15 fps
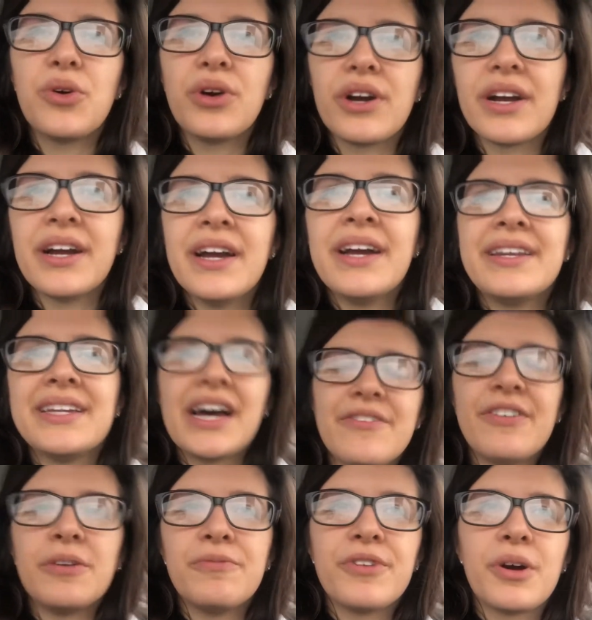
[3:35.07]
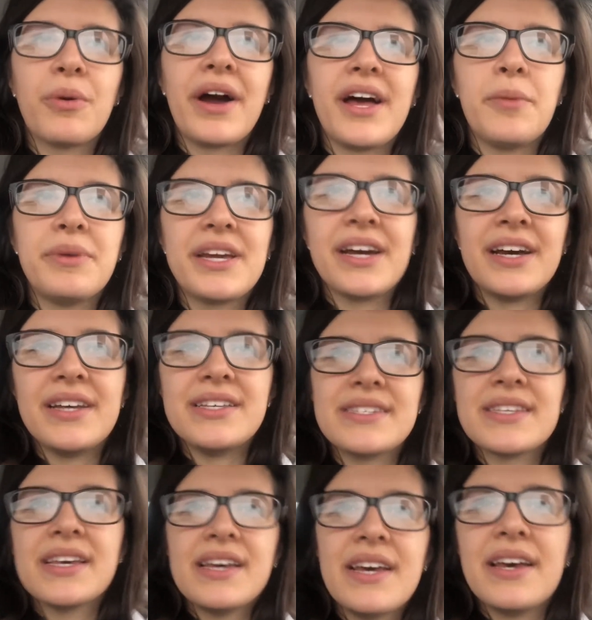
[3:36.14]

or not film for a while because